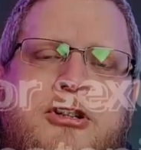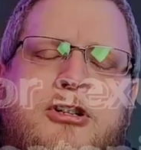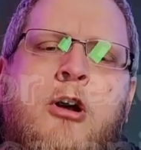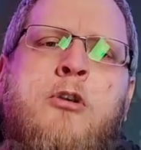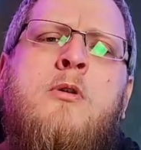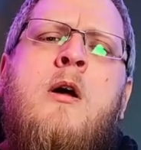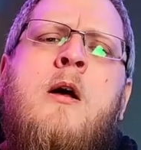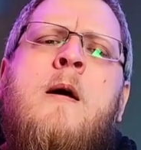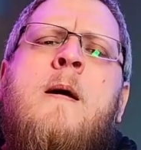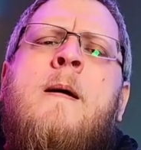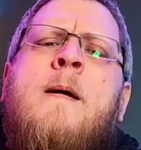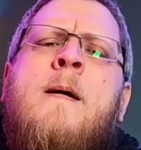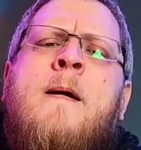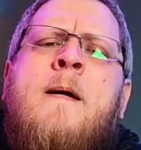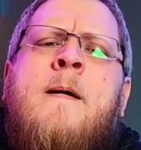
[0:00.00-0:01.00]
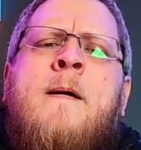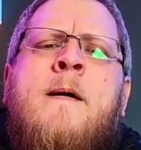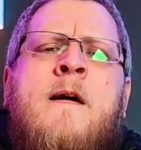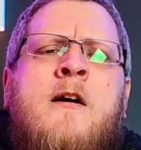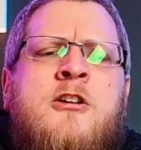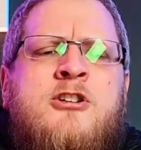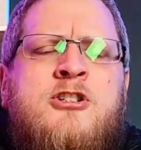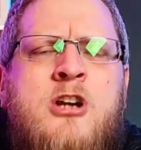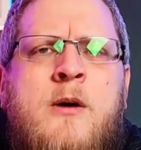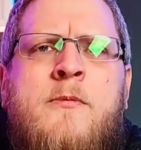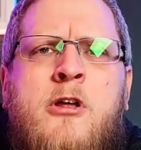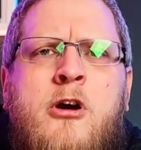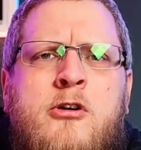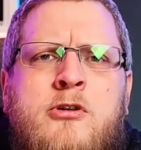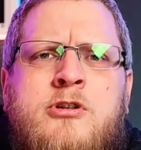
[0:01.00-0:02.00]
So some
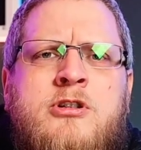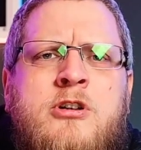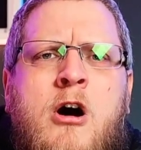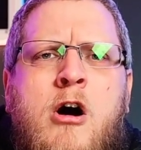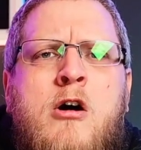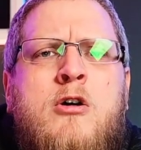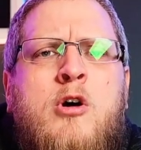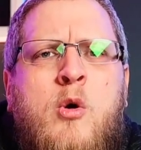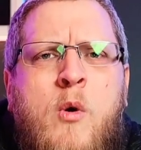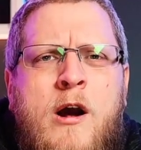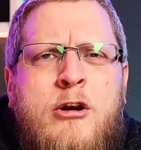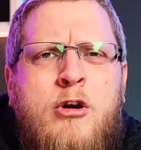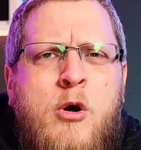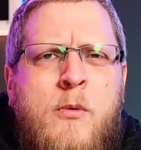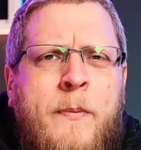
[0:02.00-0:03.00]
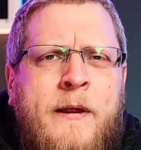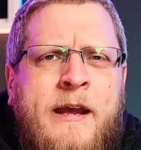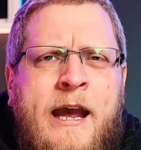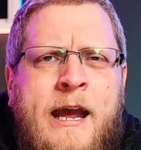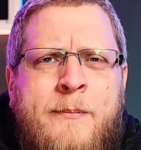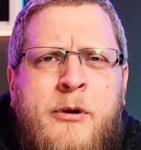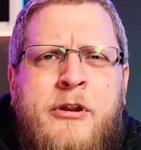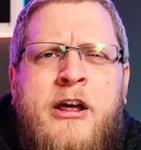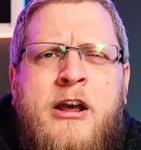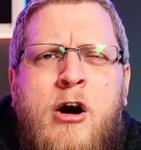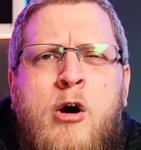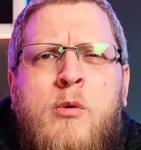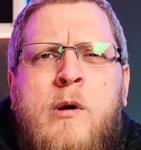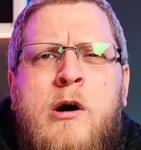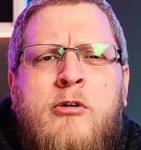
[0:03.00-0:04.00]
of those are quite complicated, but they
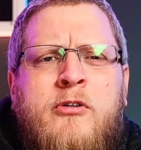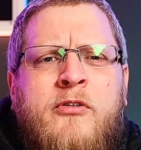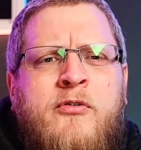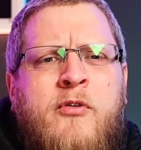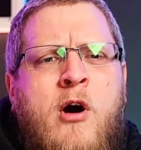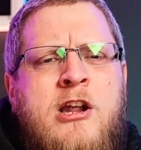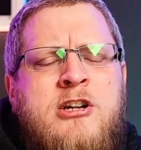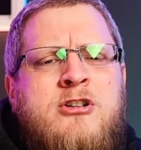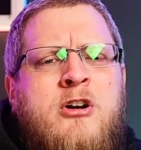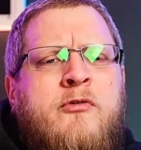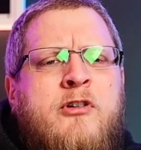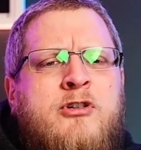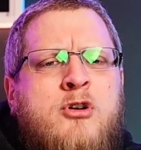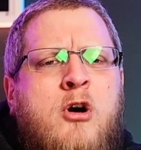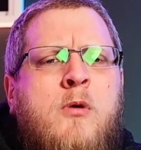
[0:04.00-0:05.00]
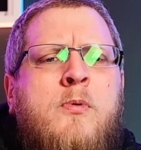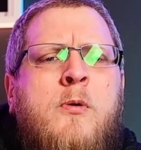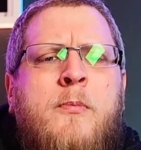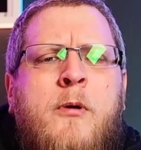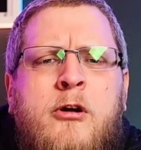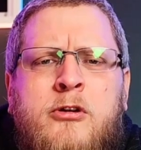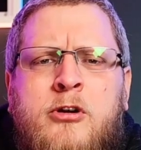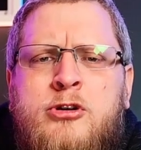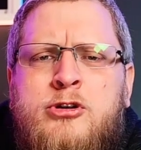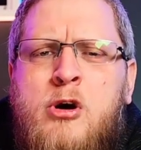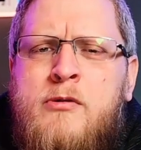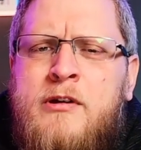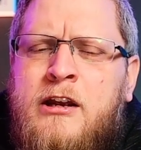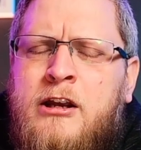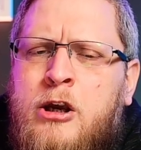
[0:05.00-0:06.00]
are well defined. So for example, both
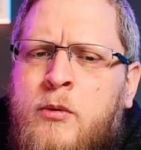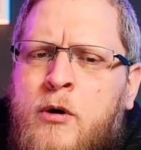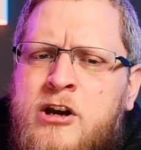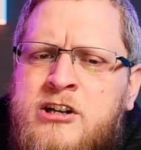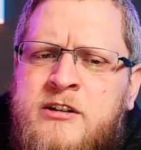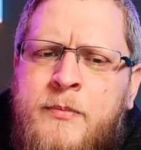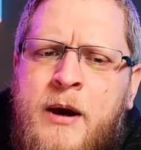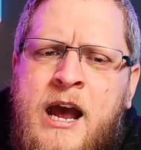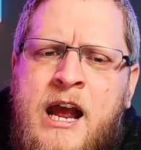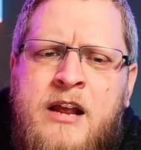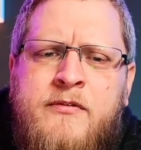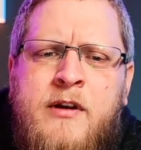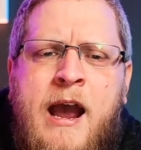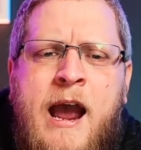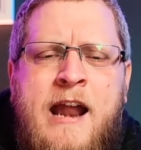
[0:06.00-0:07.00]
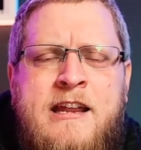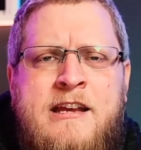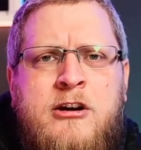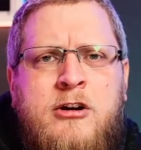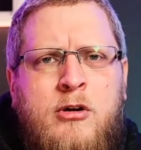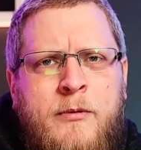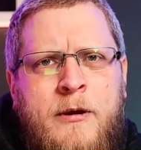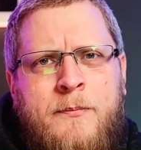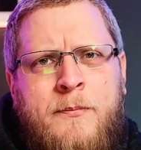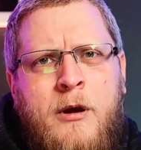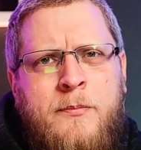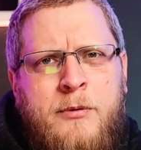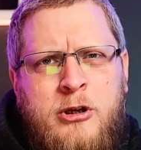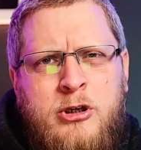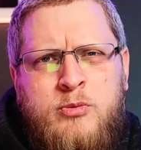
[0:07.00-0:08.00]
controlling and coercive behaviour and economic
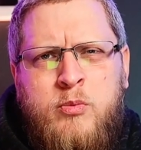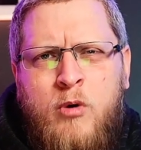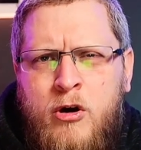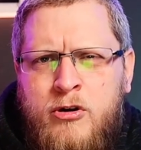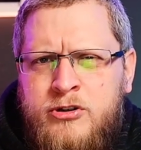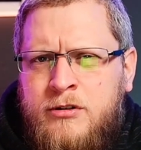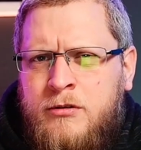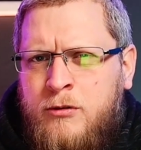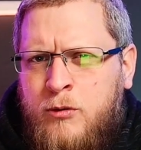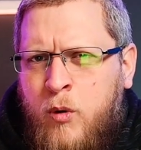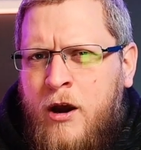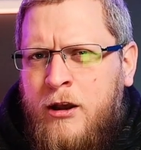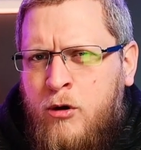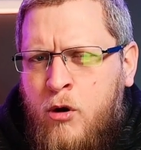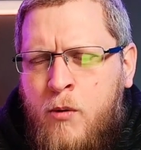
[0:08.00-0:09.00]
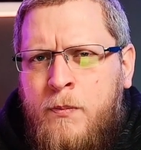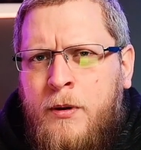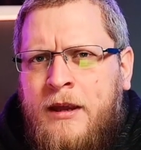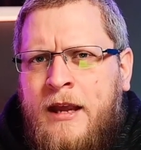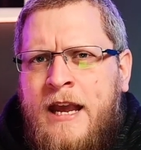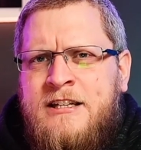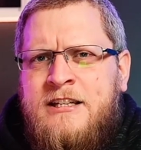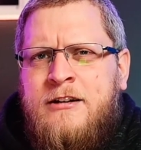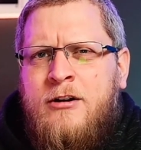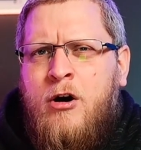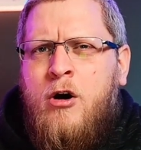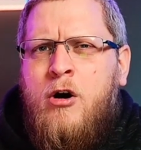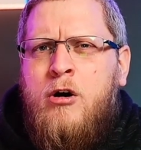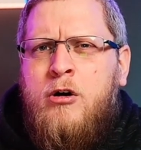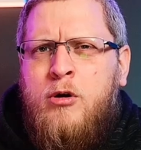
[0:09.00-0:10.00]
abuse, whilst quite complicated,
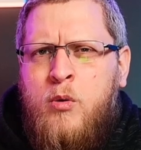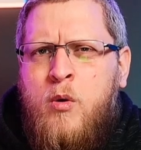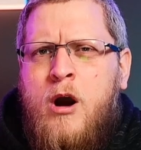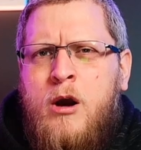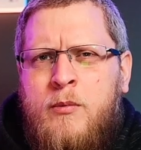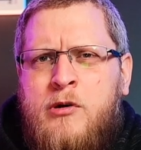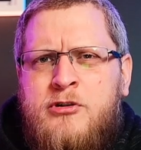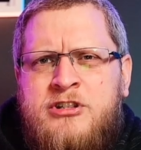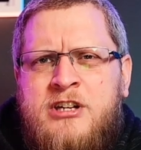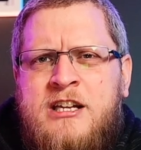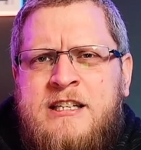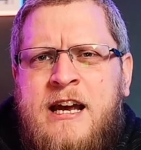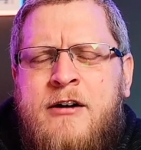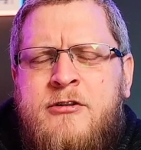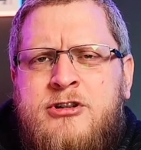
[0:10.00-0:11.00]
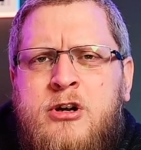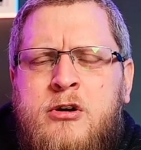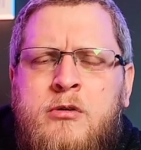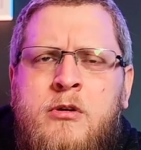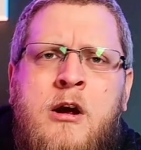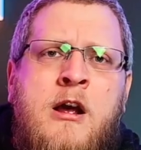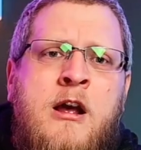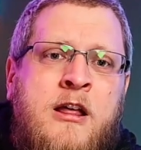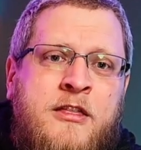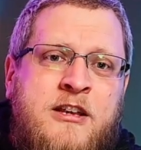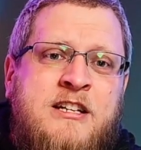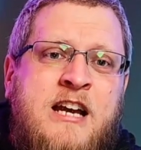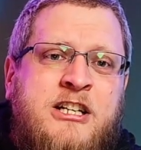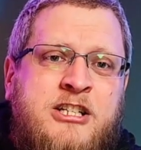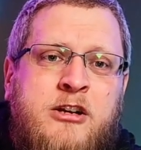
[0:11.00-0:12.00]
are quite well set out. So
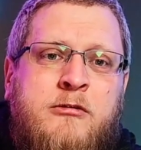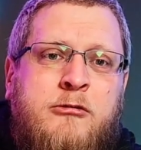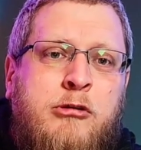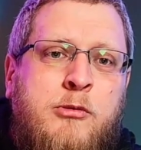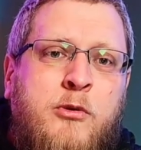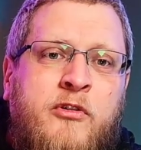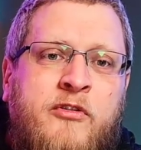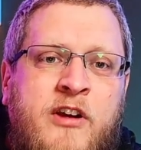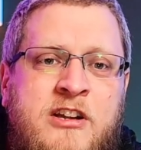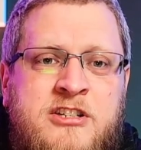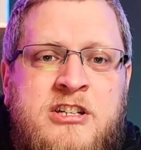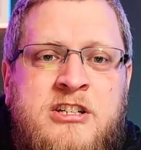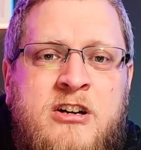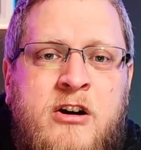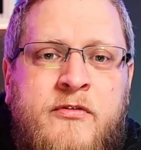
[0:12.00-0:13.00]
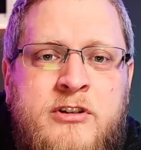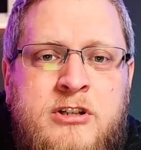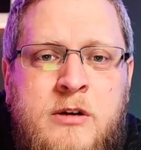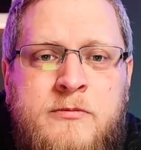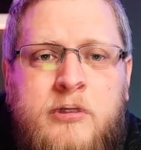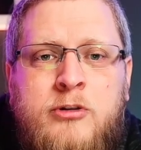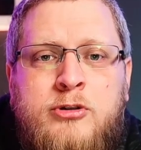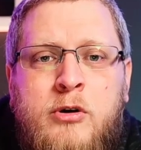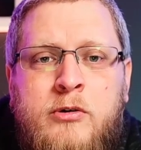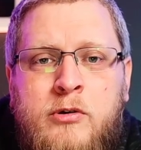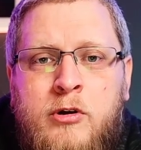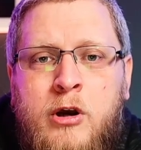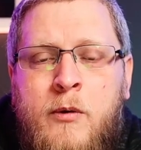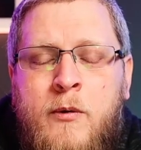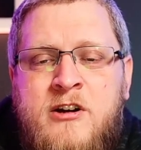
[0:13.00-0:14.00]
there's actually a criminal offence itself in terms of controlling
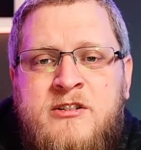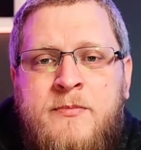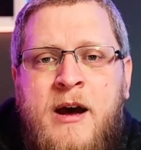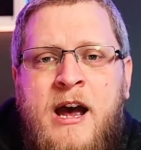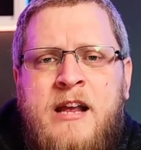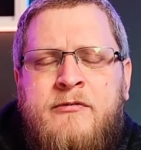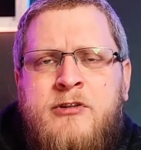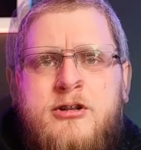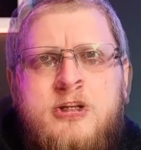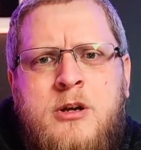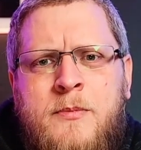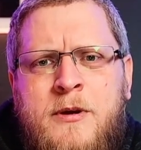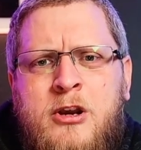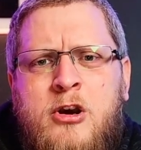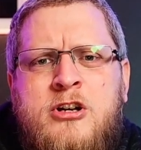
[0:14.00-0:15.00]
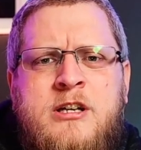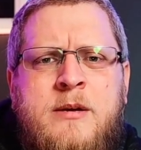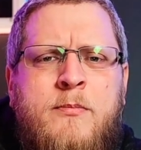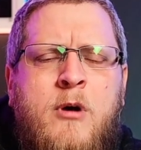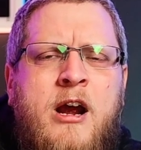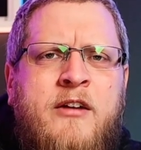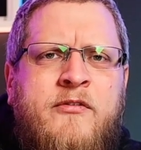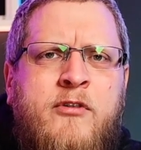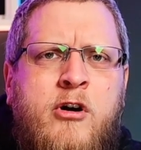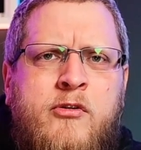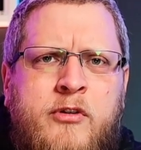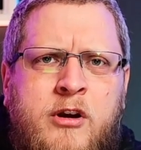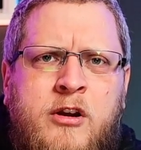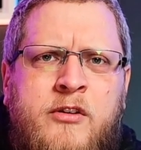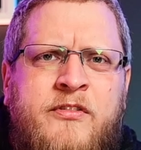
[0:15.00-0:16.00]
or coercive behaviour. So because it might involve
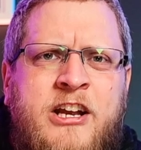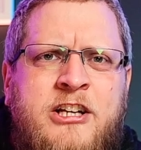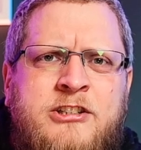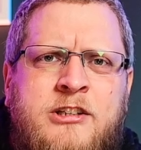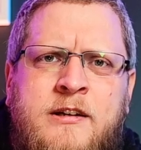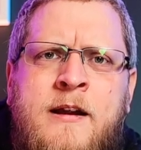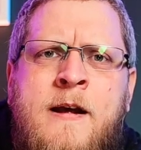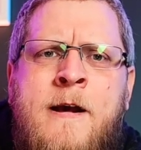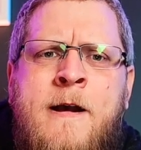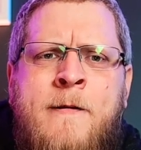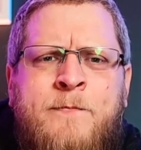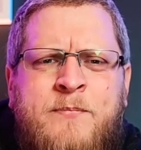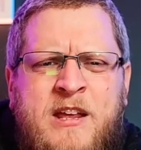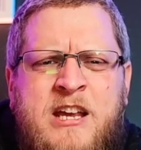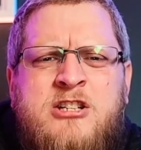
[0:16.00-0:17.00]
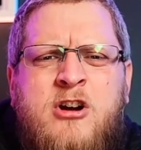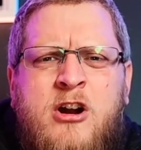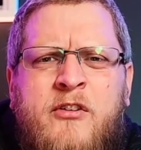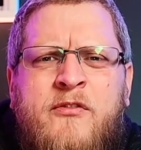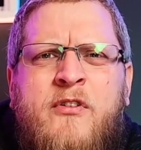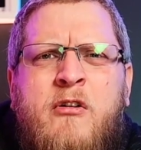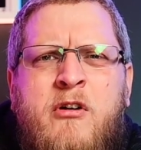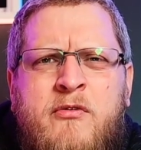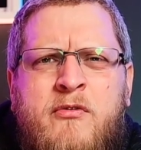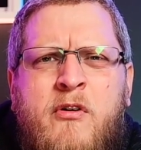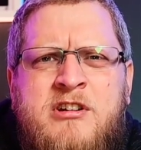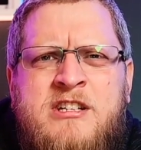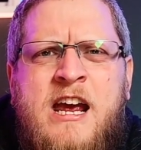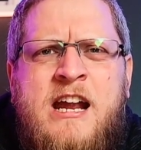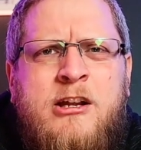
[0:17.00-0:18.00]
a conviction, it's kind of very,
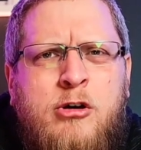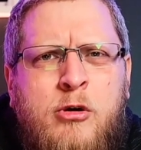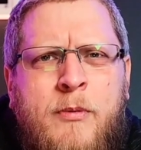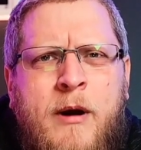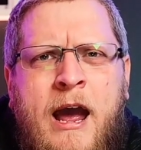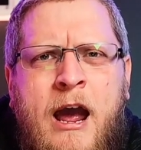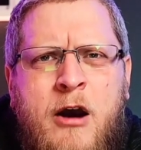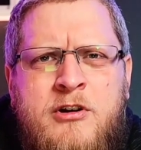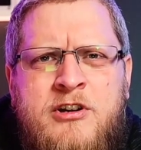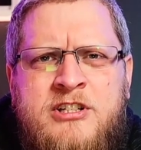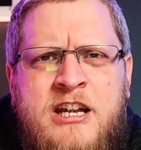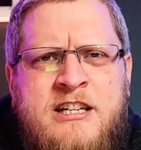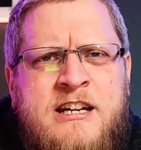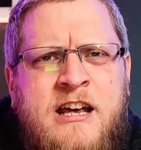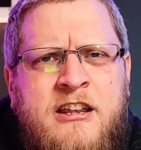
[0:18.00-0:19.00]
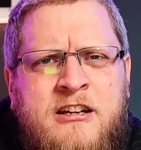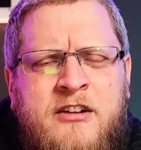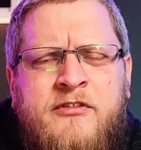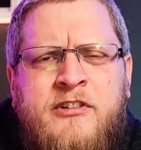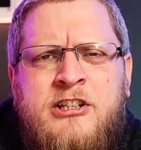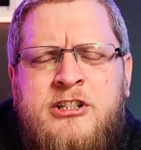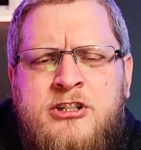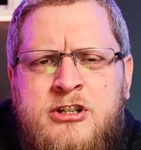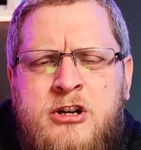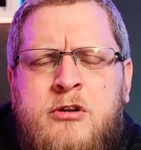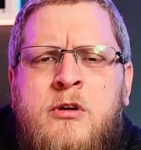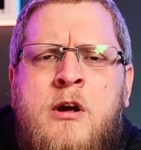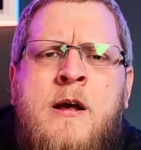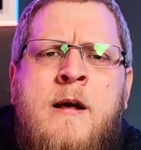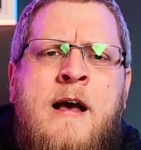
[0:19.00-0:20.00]
very technical about how it sets out the definition.
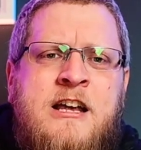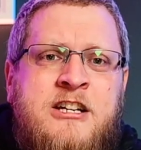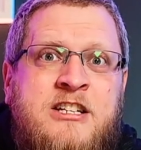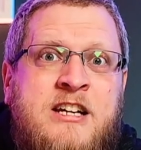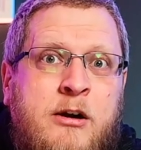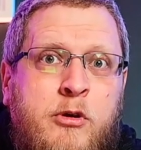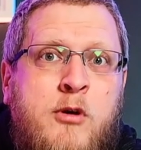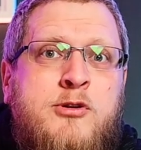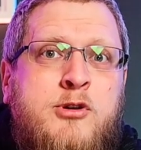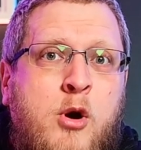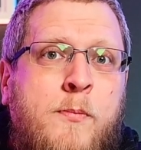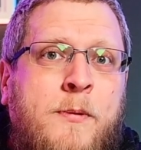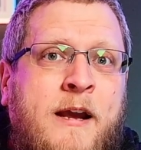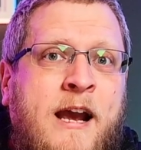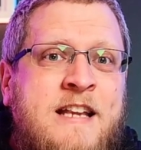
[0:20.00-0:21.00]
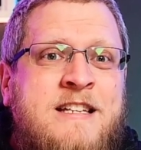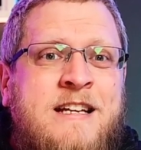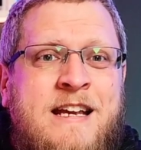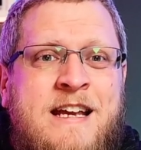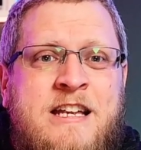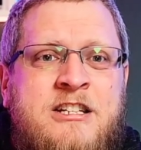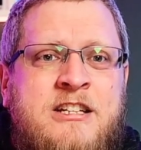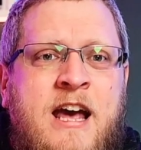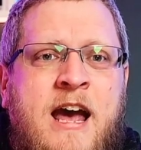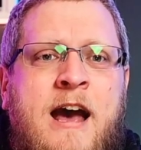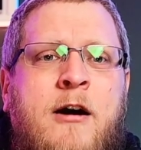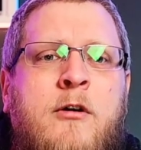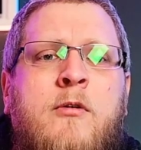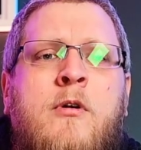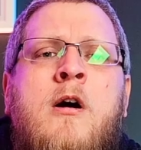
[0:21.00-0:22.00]
So as I say, although it's complicated, it is set
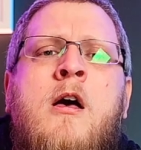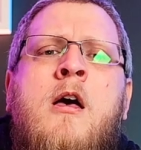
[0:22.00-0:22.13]
out.